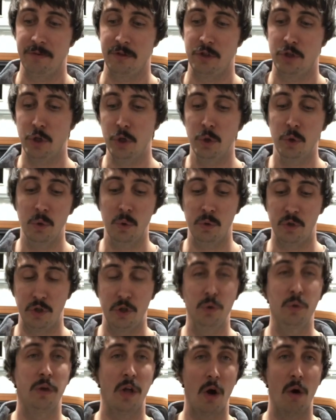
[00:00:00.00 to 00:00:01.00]

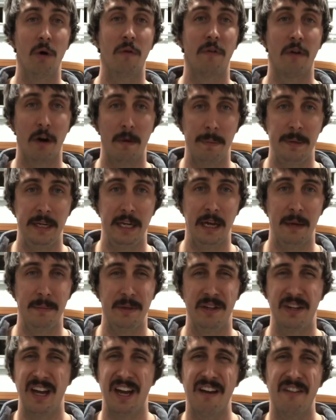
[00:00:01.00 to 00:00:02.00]
too low of RPM.
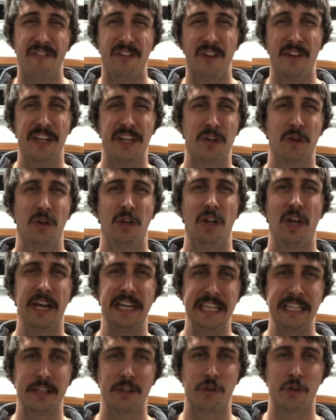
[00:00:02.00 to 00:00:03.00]
You kind of feel like you're
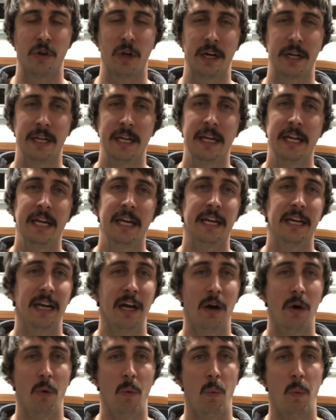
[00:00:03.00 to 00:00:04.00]
lugging the truck.
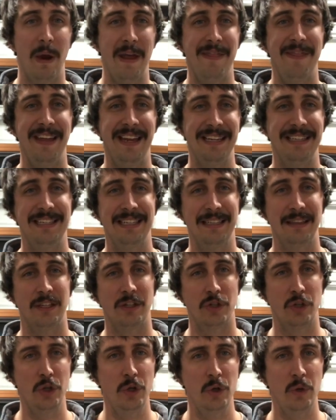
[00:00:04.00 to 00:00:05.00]
Now, when they did the
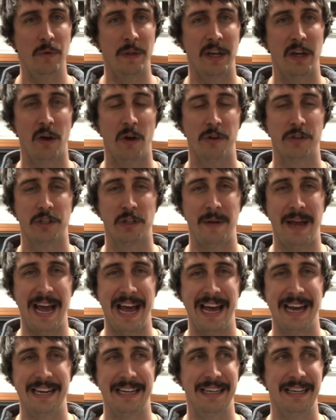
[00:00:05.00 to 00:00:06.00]
tune, they also
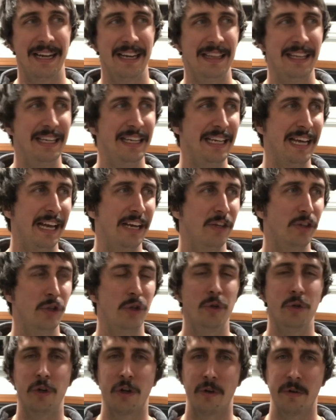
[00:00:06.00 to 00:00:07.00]
added, I think he added
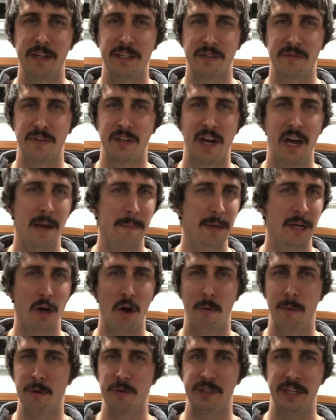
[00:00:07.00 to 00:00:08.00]
2 degrees of timing
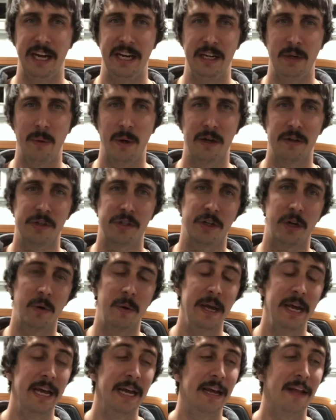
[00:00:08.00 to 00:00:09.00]
almost anywhere,
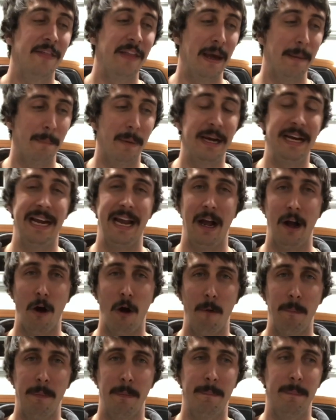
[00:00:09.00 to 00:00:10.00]
so that might
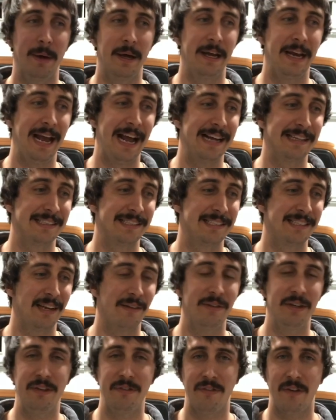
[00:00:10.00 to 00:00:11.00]
help, but at
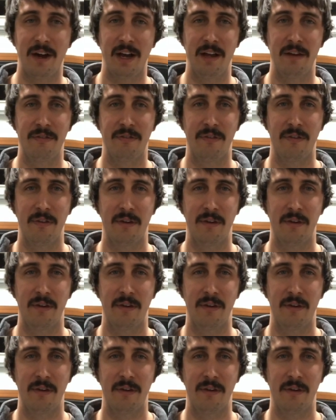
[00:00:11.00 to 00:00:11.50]
75